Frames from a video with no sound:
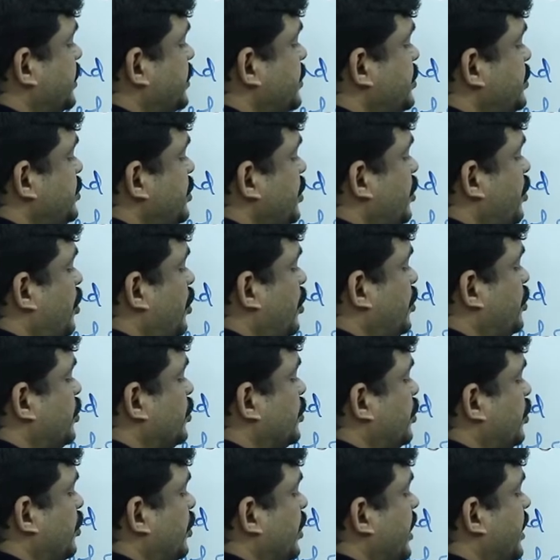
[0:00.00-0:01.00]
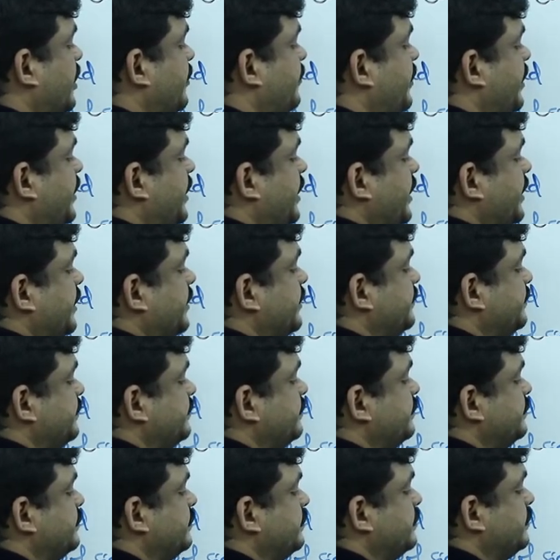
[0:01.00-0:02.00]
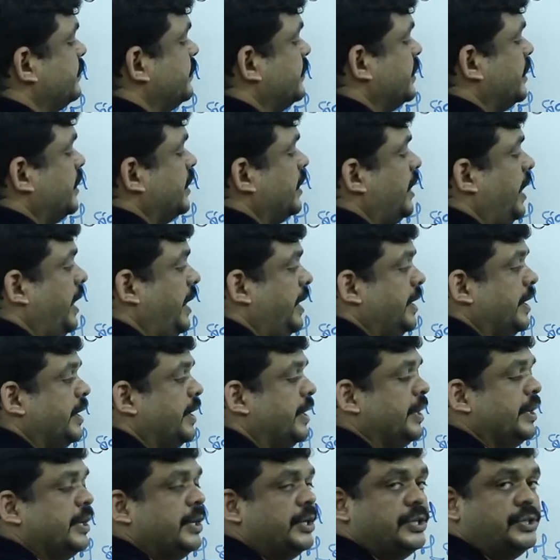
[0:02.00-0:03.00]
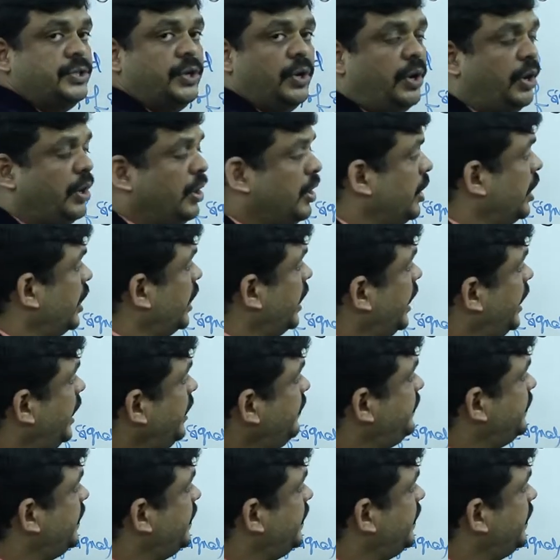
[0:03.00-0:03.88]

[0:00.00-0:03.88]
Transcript: 0 to infinity, right? So if